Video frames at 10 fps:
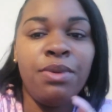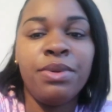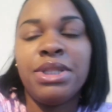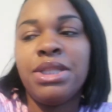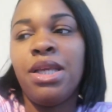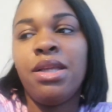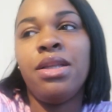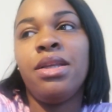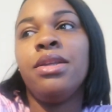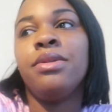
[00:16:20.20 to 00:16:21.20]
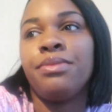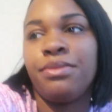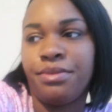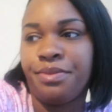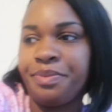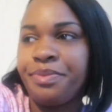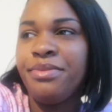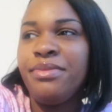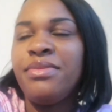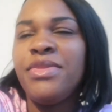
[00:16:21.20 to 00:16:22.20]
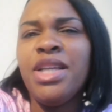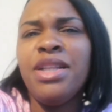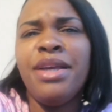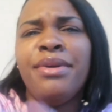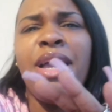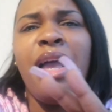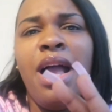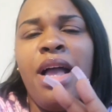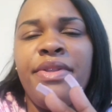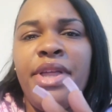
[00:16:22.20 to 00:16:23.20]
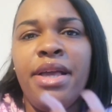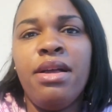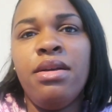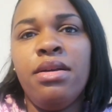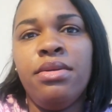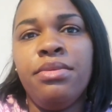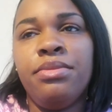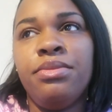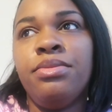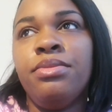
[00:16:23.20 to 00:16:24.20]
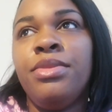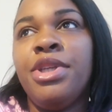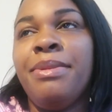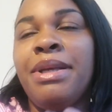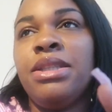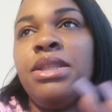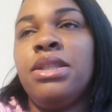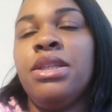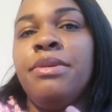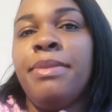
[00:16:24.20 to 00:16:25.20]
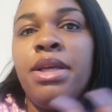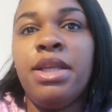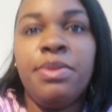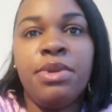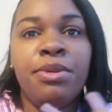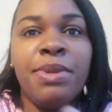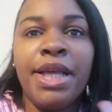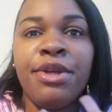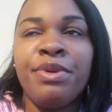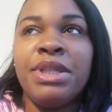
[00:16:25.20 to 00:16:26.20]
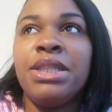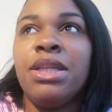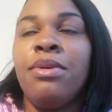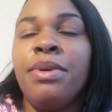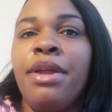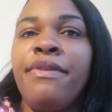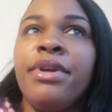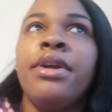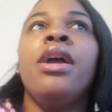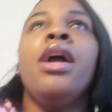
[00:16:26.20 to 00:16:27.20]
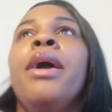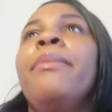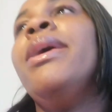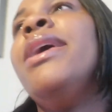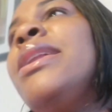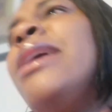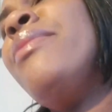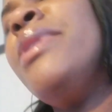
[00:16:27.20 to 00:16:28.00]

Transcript: that we're staying in that that um me and my sister and my husband and like rent it or whatever. But and I